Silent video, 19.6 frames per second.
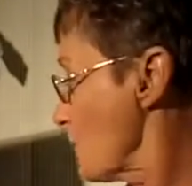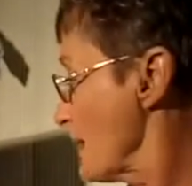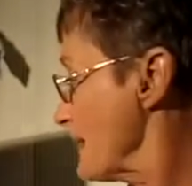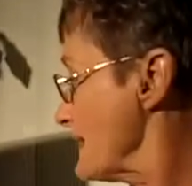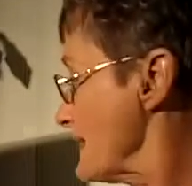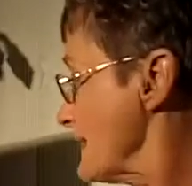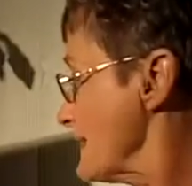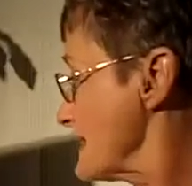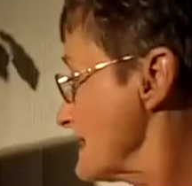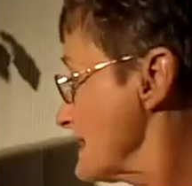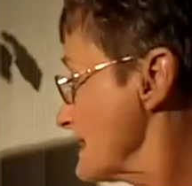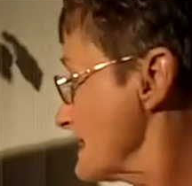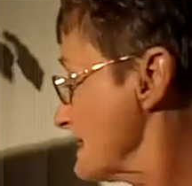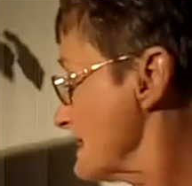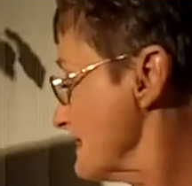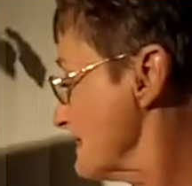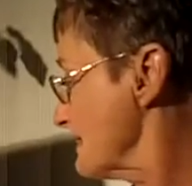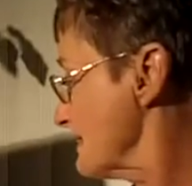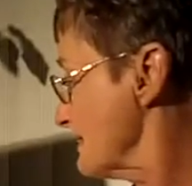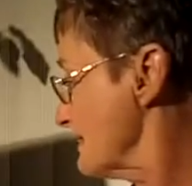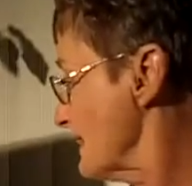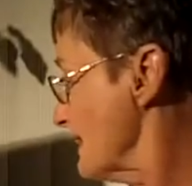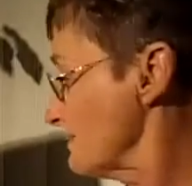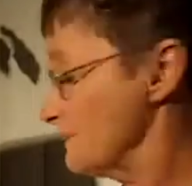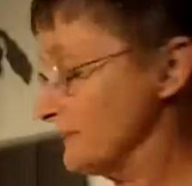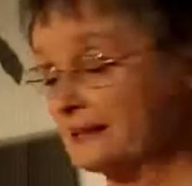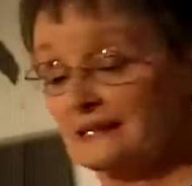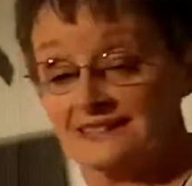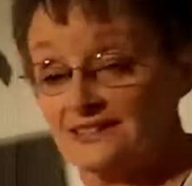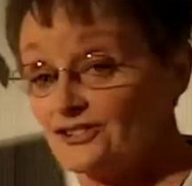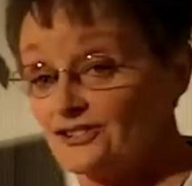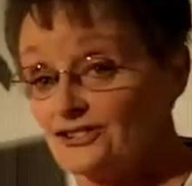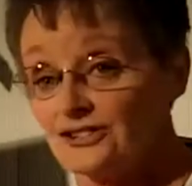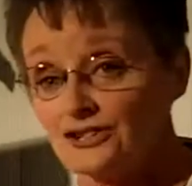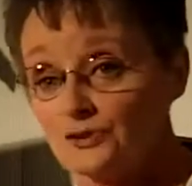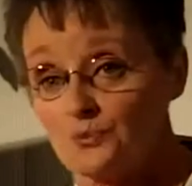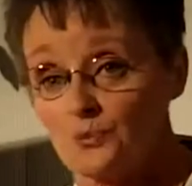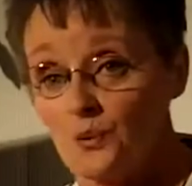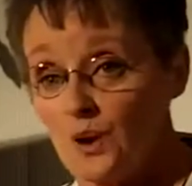when they get
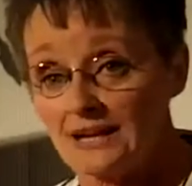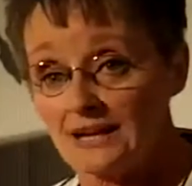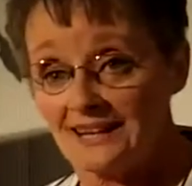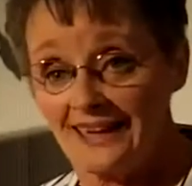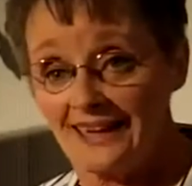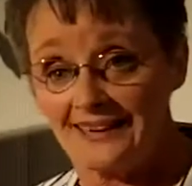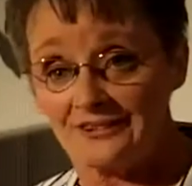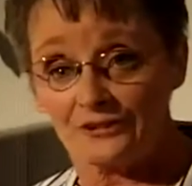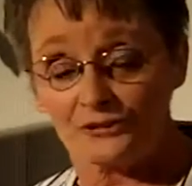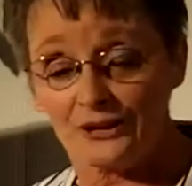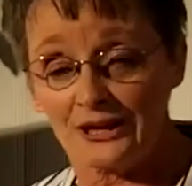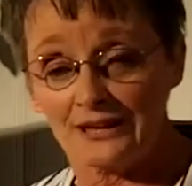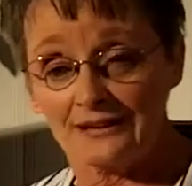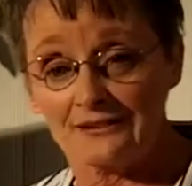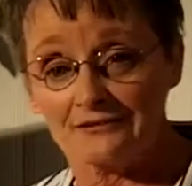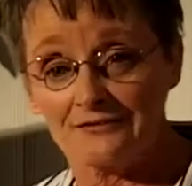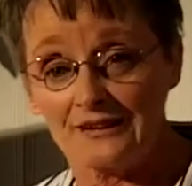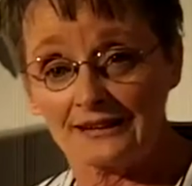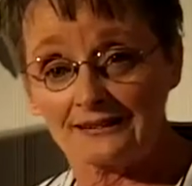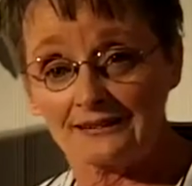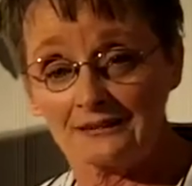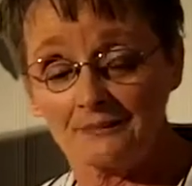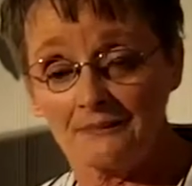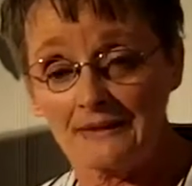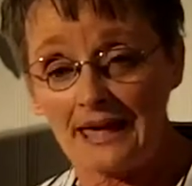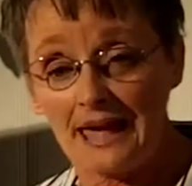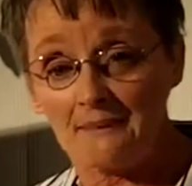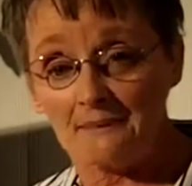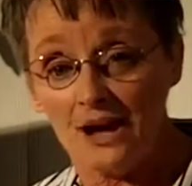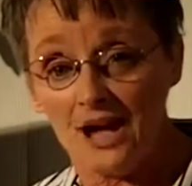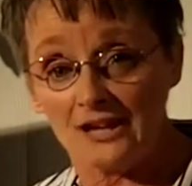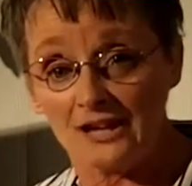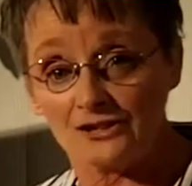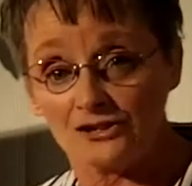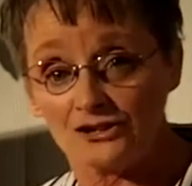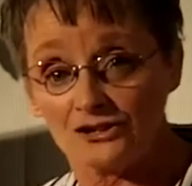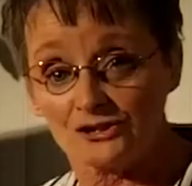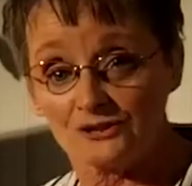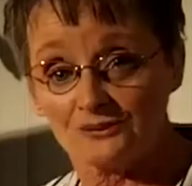this one letter can affect them that
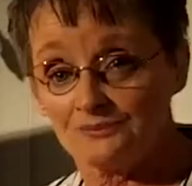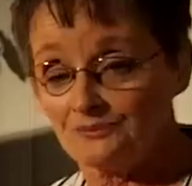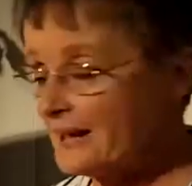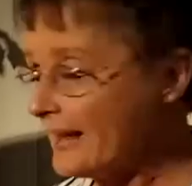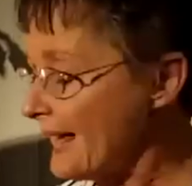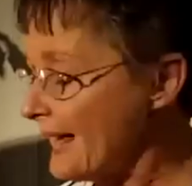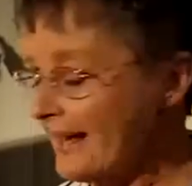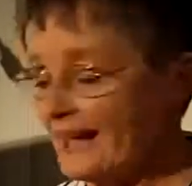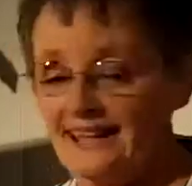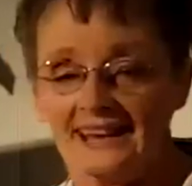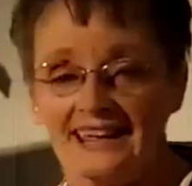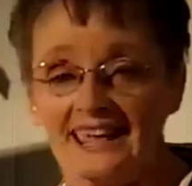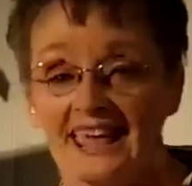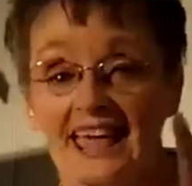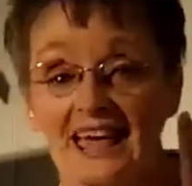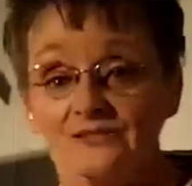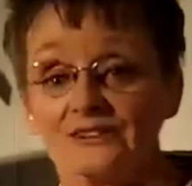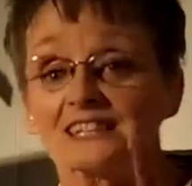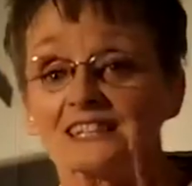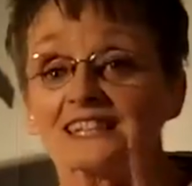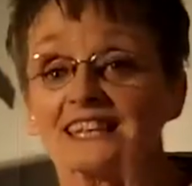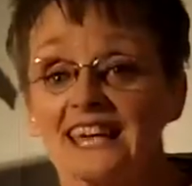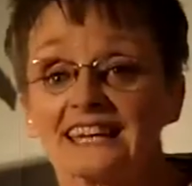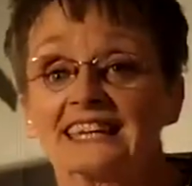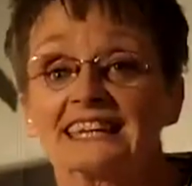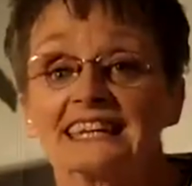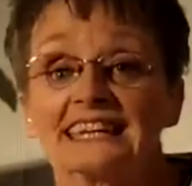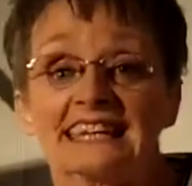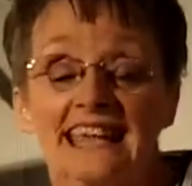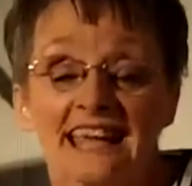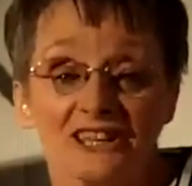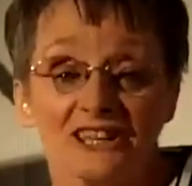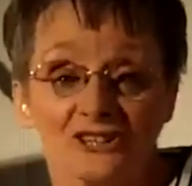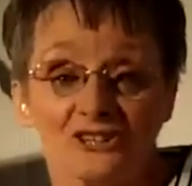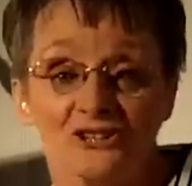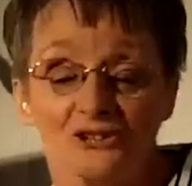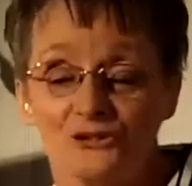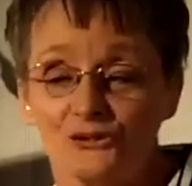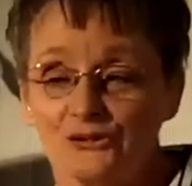much. And I have a technique
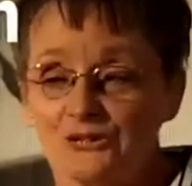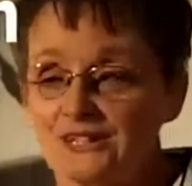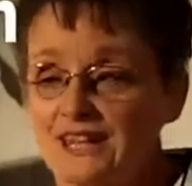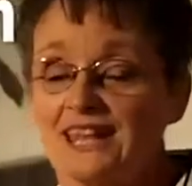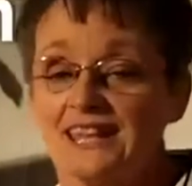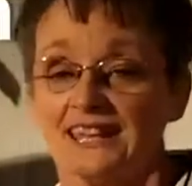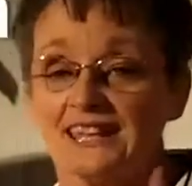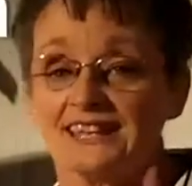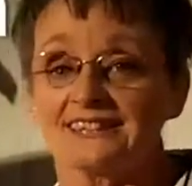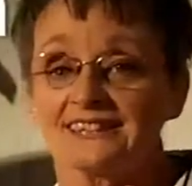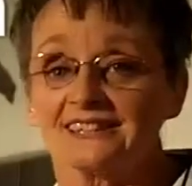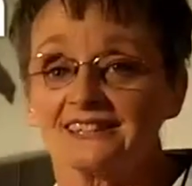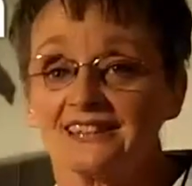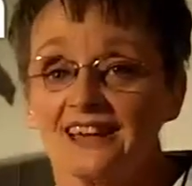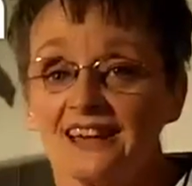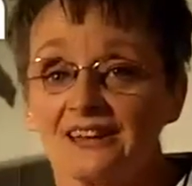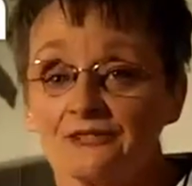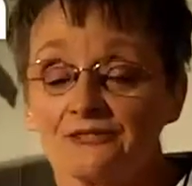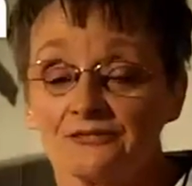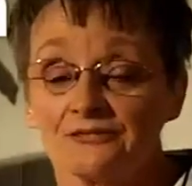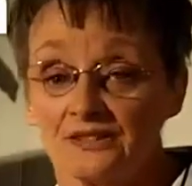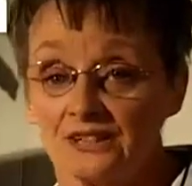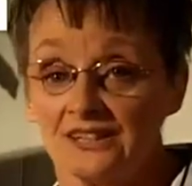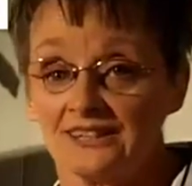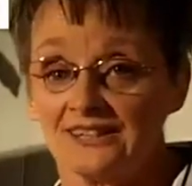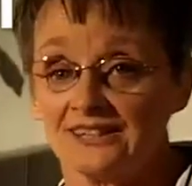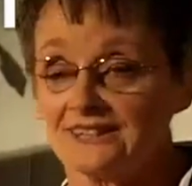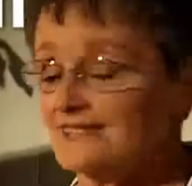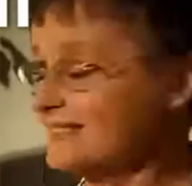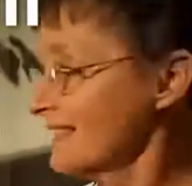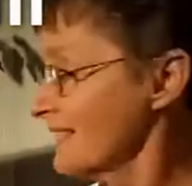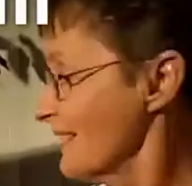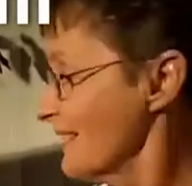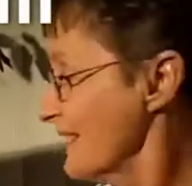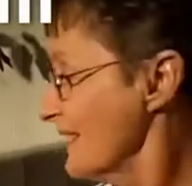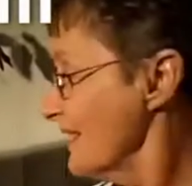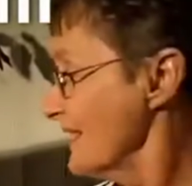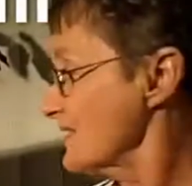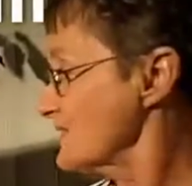I use. It's a lot of fun. It's
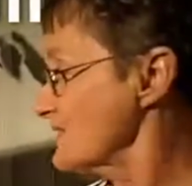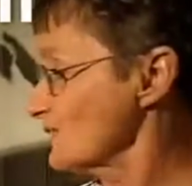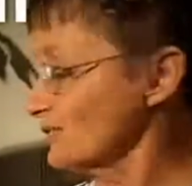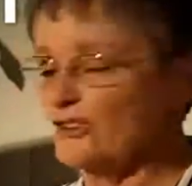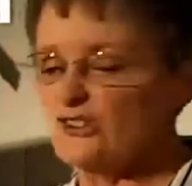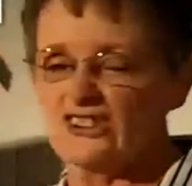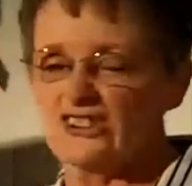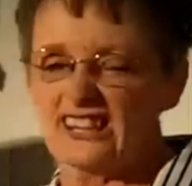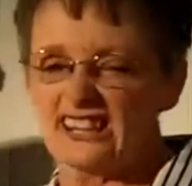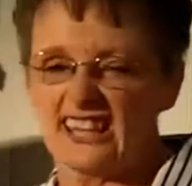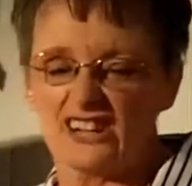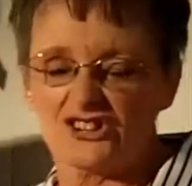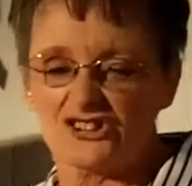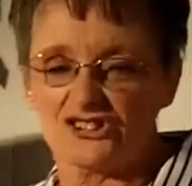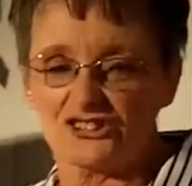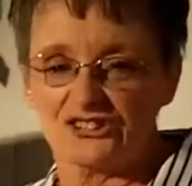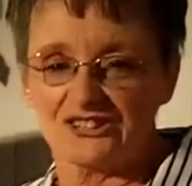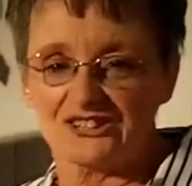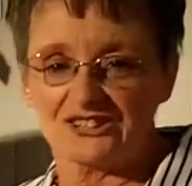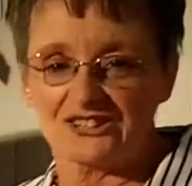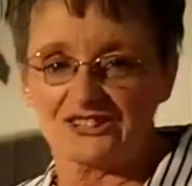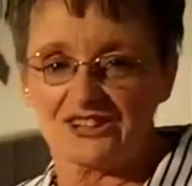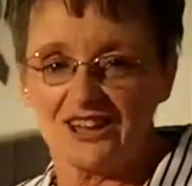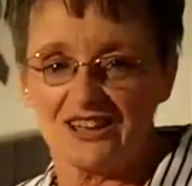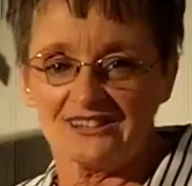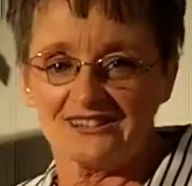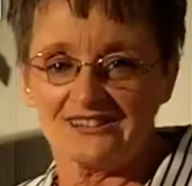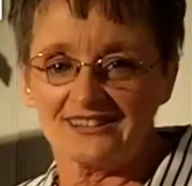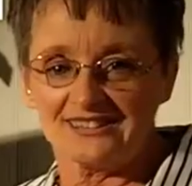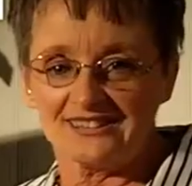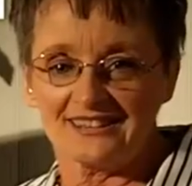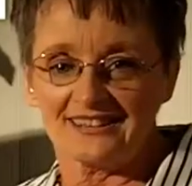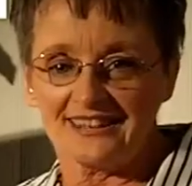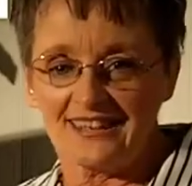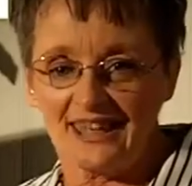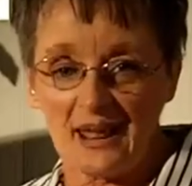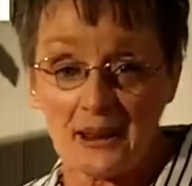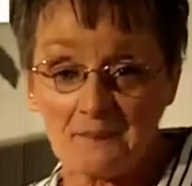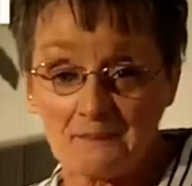learning actually disguised as
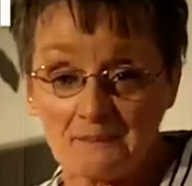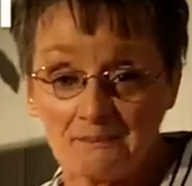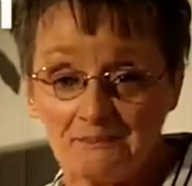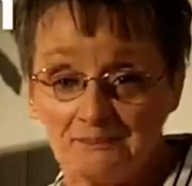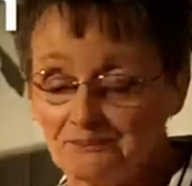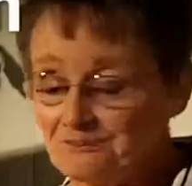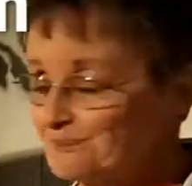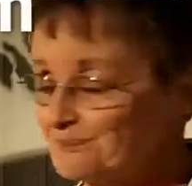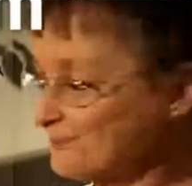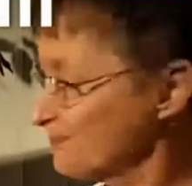a game,